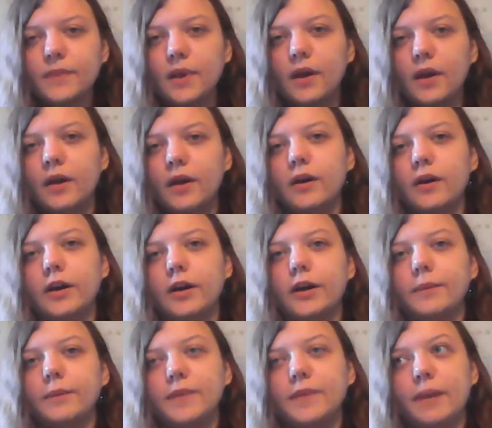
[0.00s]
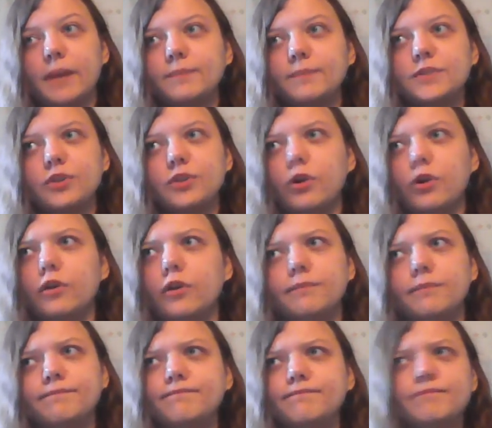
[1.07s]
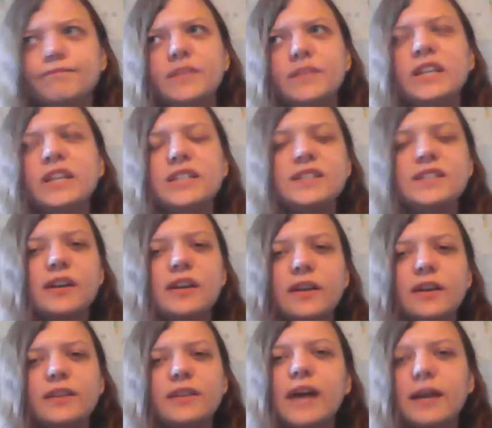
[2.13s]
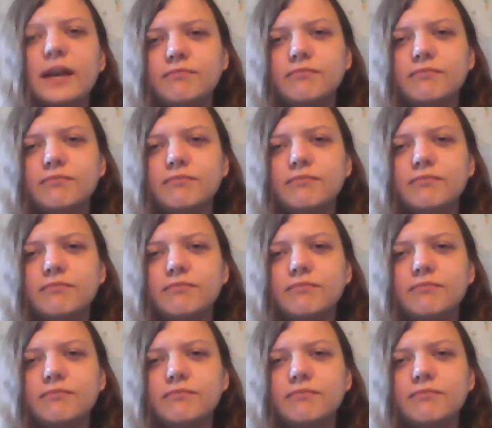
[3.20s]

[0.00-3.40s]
Yeah, so he's still in that